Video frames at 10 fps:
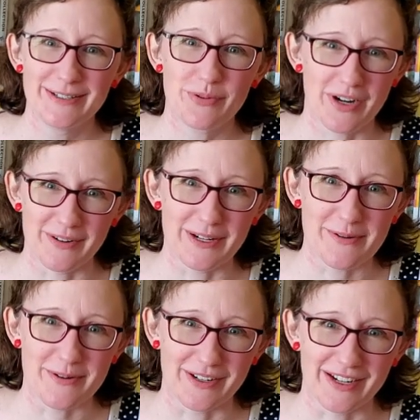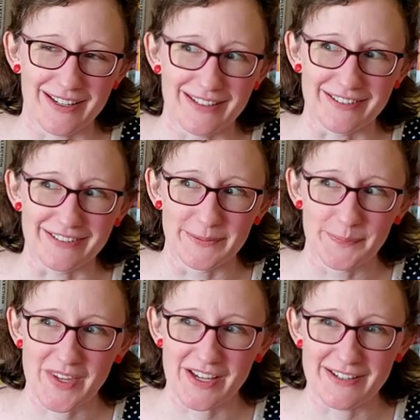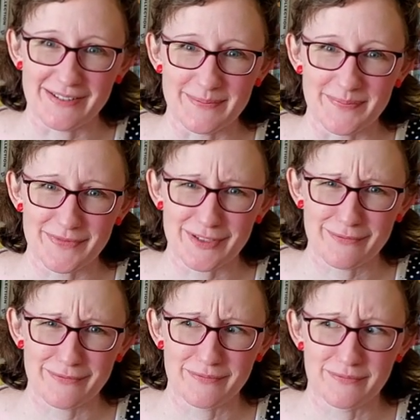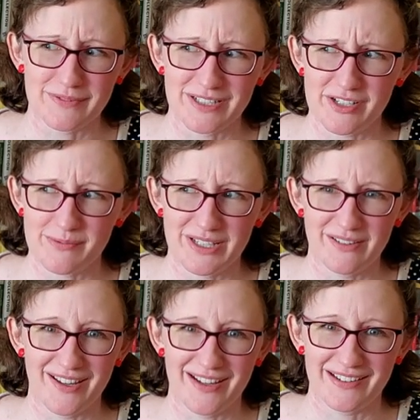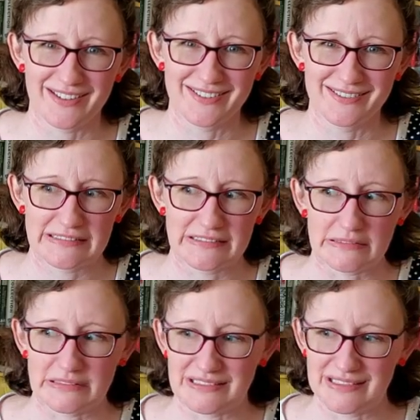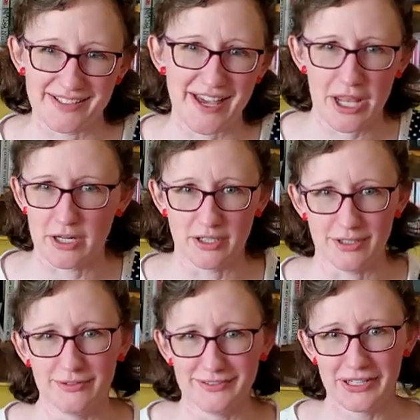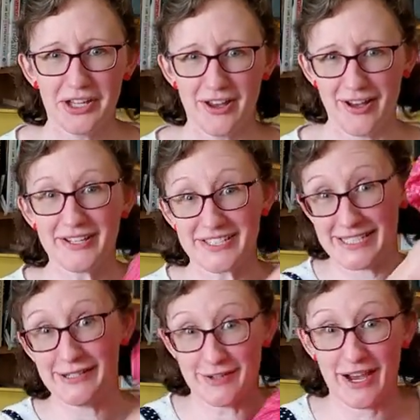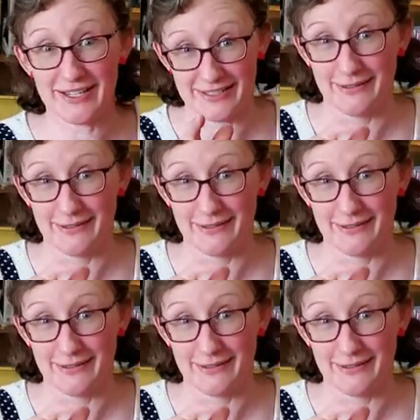prairiecore ideal. Wish me luck. Yeah, I don't know. I'll see you guys in a